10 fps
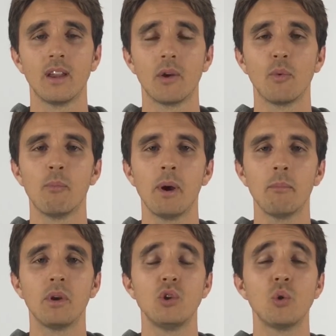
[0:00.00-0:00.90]
And
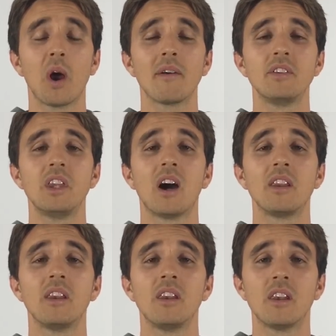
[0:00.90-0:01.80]
remember, you have
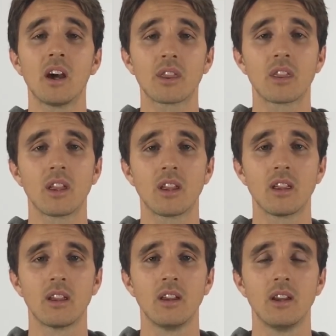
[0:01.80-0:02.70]
done nothing
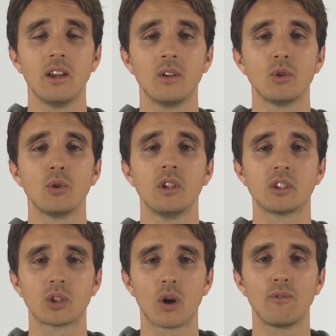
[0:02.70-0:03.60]
to
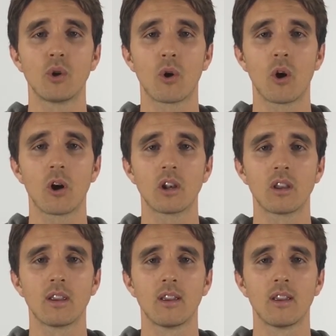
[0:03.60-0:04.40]
deserve your heart.